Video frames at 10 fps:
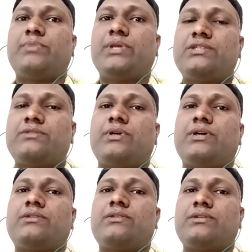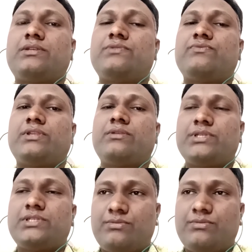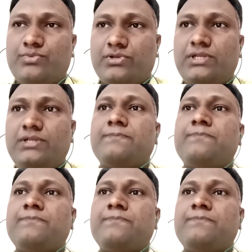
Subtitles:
benchmark is very much important,